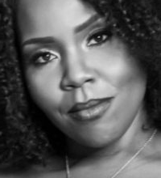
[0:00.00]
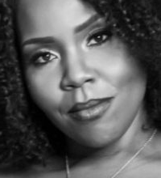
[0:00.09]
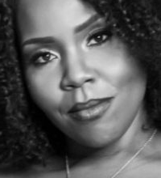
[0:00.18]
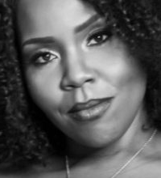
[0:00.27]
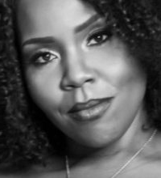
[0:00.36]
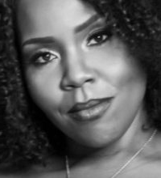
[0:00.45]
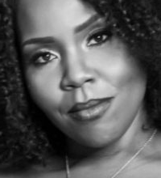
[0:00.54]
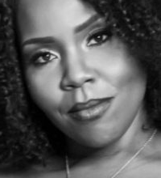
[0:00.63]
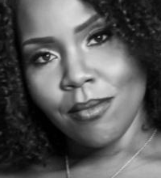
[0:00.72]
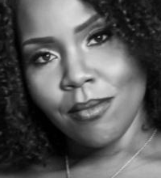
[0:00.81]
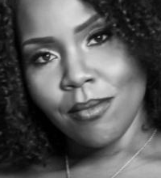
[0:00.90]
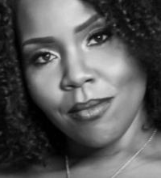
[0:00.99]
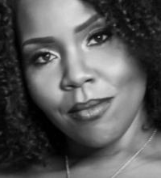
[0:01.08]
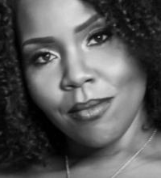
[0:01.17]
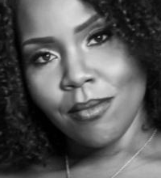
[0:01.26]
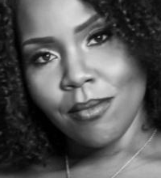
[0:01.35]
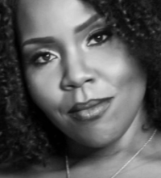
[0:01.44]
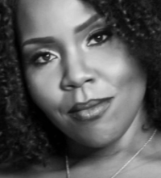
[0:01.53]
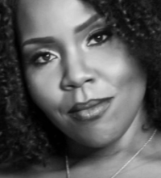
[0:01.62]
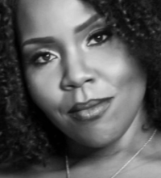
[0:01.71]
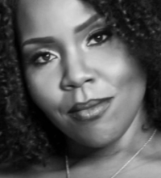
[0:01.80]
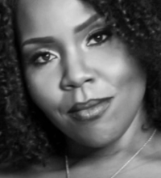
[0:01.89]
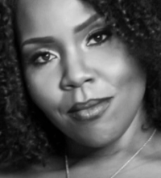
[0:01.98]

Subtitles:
The face doesn't move, so there is nothing to read.